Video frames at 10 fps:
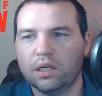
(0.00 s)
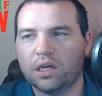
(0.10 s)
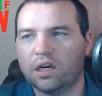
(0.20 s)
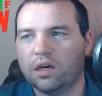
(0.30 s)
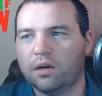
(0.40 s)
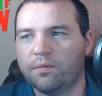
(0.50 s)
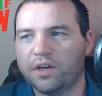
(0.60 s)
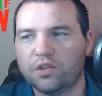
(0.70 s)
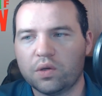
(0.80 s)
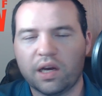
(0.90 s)
Um,
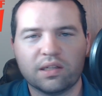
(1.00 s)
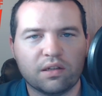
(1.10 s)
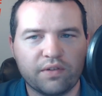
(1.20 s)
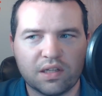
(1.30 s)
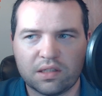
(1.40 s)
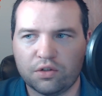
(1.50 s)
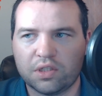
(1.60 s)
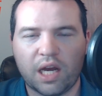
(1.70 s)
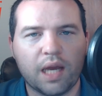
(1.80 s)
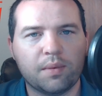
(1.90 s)
as you guys invest your
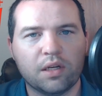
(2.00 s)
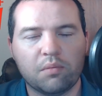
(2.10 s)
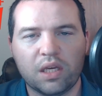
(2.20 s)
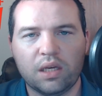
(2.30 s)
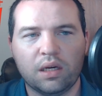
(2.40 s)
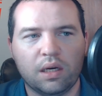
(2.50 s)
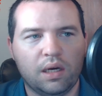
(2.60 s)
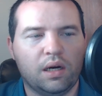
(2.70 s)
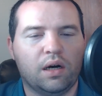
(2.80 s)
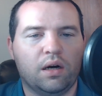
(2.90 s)
time into me,
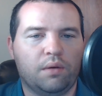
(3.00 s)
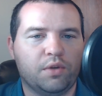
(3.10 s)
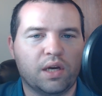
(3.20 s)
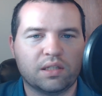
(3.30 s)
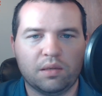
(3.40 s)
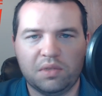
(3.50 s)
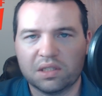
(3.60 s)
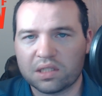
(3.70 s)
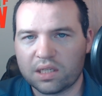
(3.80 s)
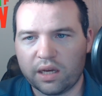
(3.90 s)
um, you guys get me
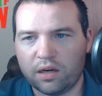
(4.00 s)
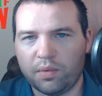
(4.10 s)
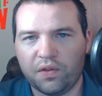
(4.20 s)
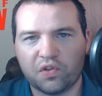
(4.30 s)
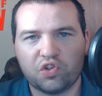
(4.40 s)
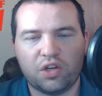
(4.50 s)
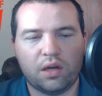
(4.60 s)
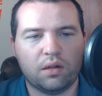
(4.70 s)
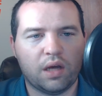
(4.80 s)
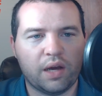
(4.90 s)
excited about this
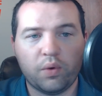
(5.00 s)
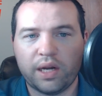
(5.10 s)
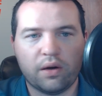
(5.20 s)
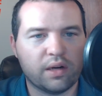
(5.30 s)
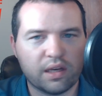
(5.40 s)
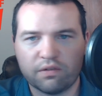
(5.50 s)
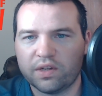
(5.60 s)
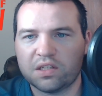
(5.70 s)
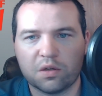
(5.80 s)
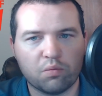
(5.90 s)
channel. I went out and I
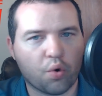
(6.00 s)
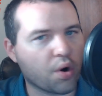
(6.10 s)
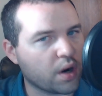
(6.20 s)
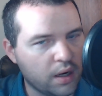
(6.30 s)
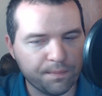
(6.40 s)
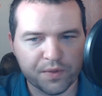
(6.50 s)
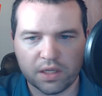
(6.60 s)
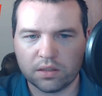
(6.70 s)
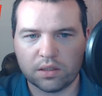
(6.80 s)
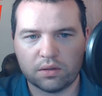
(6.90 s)
invested more
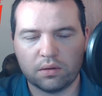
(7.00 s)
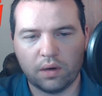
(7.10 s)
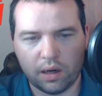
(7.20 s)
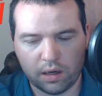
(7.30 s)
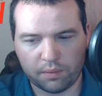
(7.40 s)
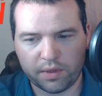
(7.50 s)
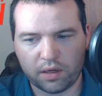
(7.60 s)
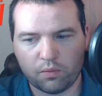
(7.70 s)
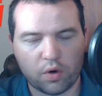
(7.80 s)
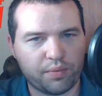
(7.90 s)
into uh,
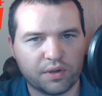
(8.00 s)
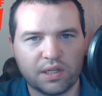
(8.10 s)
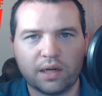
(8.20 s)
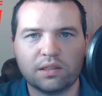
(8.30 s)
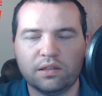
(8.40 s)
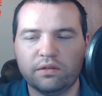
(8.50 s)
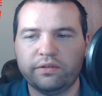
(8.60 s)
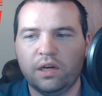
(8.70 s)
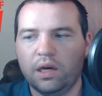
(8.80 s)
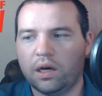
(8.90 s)
being more productive
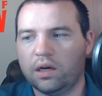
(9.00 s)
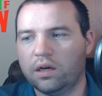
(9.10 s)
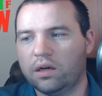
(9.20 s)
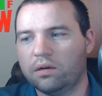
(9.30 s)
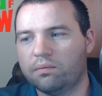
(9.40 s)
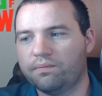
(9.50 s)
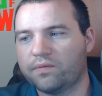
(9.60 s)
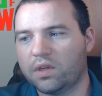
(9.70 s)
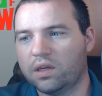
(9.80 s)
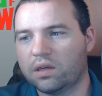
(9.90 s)
um,
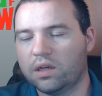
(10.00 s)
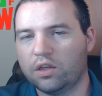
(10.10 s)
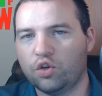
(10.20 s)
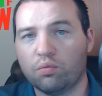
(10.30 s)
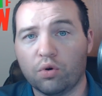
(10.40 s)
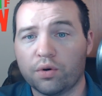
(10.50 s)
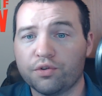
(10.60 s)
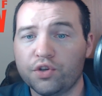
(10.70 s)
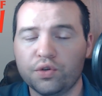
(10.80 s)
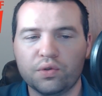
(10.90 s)
in getting you more
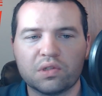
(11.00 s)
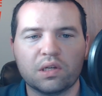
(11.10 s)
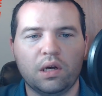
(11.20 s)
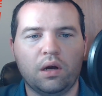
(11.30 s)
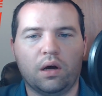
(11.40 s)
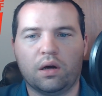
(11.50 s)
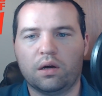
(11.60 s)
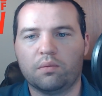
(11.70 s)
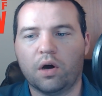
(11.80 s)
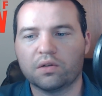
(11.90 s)
news.
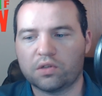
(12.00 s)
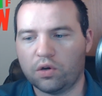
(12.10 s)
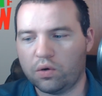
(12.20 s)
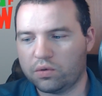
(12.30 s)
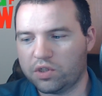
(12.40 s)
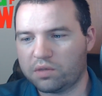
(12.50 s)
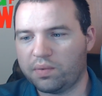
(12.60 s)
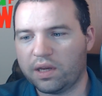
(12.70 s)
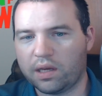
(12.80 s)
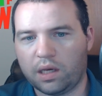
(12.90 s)
Um, also, just
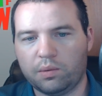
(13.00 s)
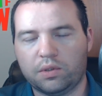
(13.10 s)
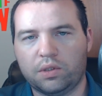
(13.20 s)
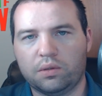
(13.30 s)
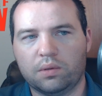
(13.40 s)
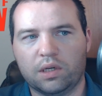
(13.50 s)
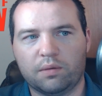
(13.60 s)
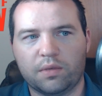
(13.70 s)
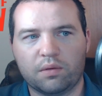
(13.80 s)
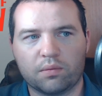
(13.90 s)
being able to
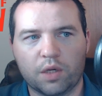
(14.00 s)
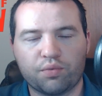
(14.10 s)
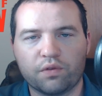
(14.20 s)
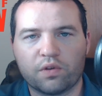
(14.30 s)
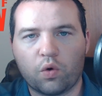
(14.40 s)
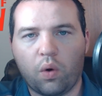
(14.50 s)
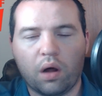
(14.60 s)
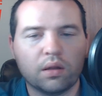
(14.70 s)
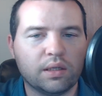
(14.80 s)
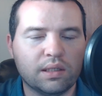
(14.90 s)
um, in, improve the
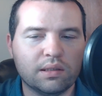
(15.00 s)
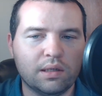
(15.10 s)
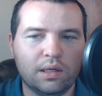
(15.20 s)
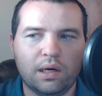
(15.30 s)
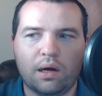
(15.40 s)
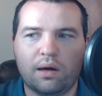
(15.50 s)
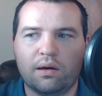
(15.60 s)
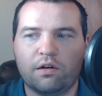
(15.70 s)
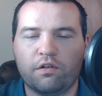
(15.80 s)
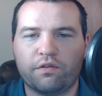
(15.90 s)
quality
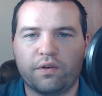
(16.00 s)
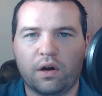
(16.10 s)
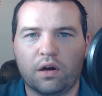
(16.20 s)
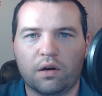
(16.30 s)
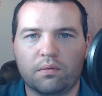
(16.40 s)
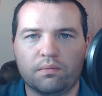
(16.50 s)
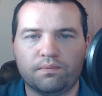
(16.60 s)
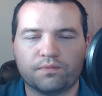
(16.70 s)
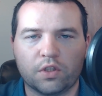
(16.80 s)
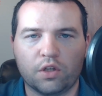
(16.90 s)
of um,
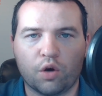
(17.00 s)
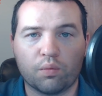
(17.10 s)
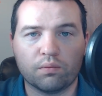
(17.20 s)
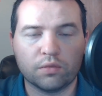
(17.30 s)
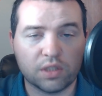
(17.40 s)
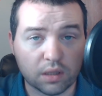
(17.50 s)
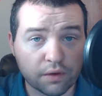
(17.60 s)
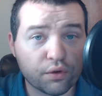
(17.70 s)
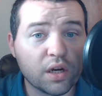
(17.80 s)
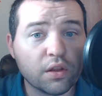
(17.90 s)
you know,
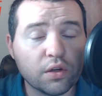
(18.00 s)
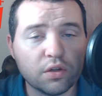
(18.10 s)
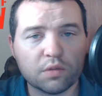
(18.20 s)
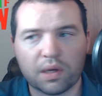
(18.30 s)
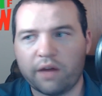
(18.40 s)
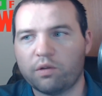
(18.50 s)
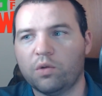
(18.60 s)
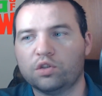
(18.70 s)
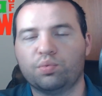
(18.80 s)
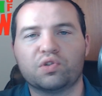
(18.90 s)
delivering the news by having
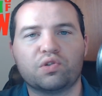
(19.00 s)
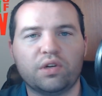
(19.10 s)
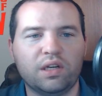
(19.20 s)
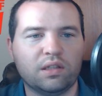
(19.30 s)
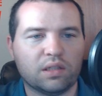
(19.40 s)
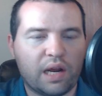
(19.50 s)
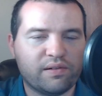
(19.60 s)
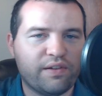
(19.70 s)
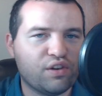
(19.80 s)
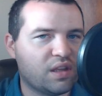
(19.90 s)
multiple screens and have
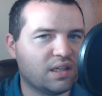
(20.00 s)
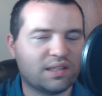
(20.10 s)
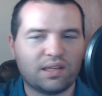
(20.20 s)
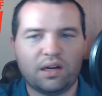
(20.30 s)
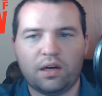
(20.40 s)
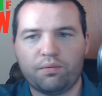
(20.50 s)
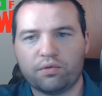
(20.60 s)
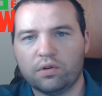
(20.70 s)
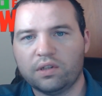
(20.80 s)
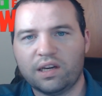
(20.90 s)
everything set up
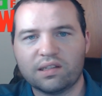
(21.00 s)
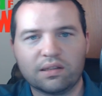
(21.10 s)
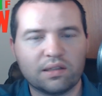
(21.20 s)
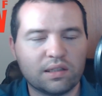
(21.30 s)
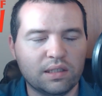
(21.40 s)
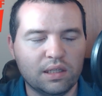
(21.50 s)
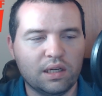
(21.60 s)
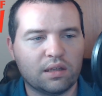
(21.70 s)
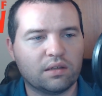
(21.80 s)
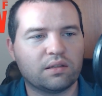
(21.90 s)
real nicely,
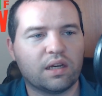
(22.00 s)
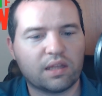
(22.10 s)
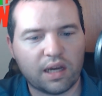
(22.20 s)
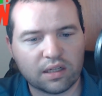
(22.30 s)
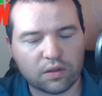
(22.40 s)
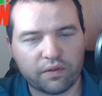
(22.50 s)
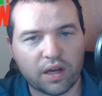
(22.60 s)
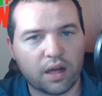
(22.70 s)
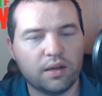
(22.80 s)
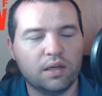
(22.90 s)
things like that. So I've
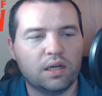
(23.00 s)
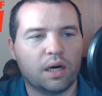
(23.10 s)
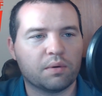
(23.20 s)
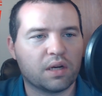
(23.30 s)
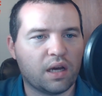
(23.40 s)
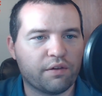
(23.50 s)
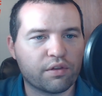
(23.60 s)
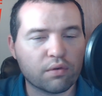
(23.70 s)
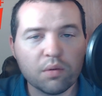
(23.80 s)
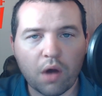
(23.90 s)
got, I'm going to have
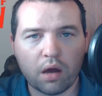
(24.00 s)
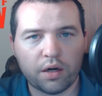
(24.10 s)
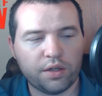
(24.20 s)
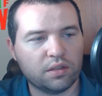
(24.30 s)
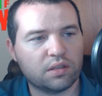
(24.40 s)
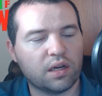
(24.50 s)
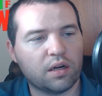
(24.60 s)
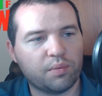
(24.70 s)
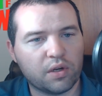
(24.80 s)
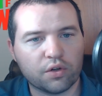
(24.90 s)
three monitors set
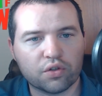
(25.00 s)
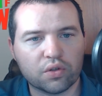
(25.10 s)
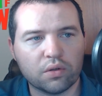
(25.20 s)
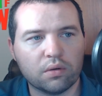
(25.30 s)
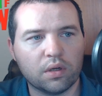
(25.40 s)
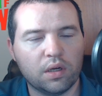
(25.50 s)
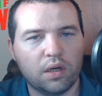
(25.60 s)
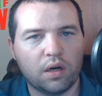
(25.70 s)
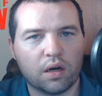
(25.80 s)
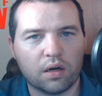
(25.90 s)
up here soon,
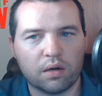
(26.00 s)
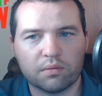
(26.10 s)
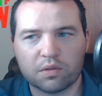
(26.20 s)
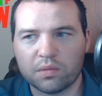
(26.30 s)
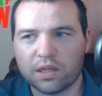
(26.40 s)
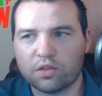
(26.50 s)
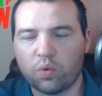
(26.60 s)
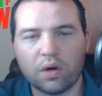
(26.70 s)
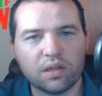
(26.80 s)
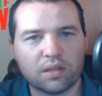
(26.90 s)
um, some nice
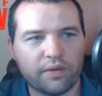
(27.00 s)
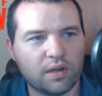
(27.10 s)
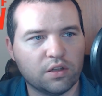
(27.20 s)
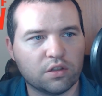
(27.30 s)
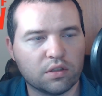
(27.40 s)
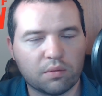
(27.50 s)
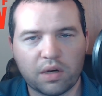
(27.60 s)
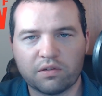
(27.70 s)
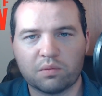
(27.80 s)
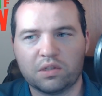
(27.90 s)
27 inches. I'm going to
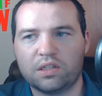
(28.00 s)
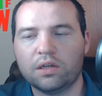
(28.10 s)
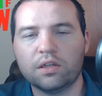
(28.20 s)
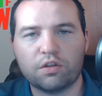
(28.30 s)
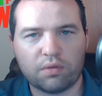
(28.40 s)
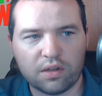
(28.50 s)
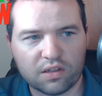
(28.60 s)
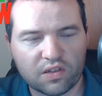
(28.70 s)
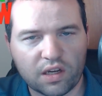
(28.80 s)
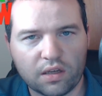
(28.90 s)
have some serious real
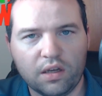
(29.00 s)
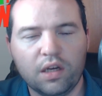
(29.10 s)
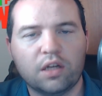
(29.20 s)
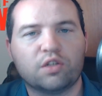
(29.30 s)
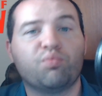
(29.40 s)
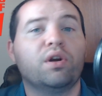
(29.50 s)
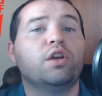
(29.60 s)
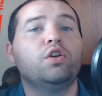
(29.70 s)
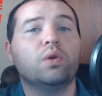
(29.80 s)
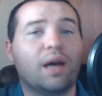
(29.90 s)
estate to bring
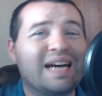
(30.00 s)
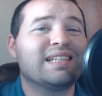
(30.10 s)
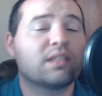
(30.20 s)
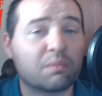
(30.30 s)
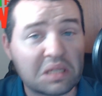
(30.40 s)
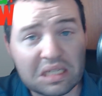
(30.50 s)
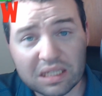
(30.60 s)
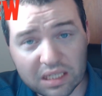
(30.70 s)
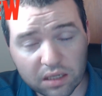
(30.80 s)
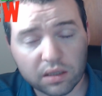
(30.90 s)
you guys some
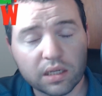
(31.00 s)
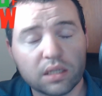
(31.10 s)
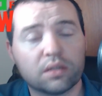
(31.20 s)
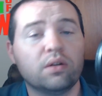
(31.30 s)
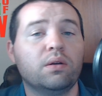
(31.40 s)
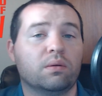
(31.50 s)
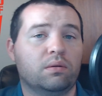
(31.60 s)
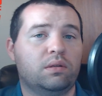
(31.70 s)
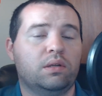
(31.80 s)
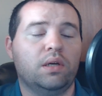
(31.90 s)
serious
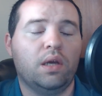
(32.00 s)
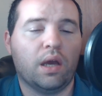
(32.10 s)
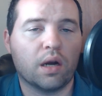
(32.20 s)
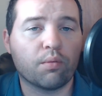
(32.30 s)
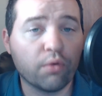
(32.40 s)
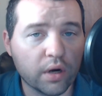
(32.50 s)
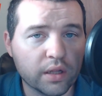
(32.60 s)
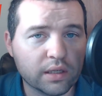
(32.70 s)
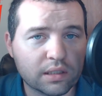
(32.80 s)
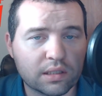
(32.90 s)
news. And I'm
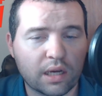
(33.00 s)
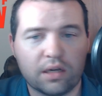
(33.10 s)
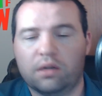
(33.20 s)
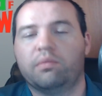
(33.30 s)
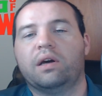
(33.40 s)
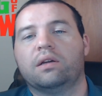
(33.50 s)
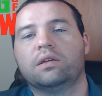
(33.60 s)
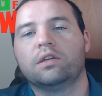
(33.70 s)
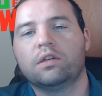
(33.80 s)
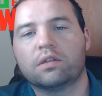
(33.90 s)
really excited about it.
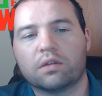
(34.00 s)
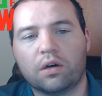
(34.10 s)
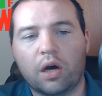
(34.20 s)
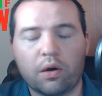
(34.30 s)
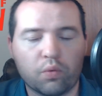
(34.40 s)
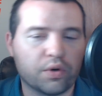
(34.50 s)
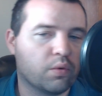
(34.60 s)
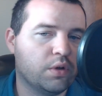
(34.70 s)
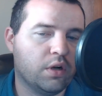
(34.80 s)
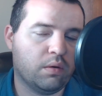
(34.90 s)
So, uh,
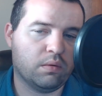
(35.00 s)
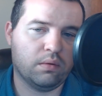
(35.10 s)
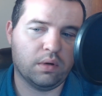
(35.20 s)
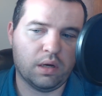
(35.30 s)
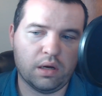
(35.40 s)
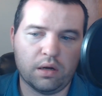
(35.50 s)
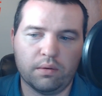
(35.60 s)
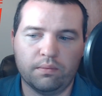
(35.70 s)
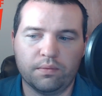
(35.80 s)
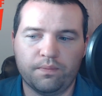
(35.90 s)
you know,
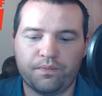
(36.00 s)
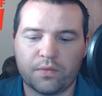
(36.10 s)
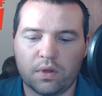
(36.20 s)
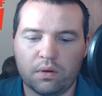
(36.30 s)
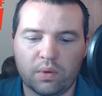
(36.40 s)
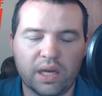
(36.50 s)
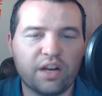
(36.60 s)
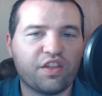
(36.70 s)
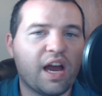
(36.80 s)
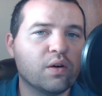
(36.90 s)
um, we hit a
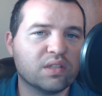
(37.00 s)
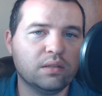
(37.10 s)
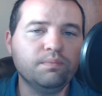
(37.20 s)
thousand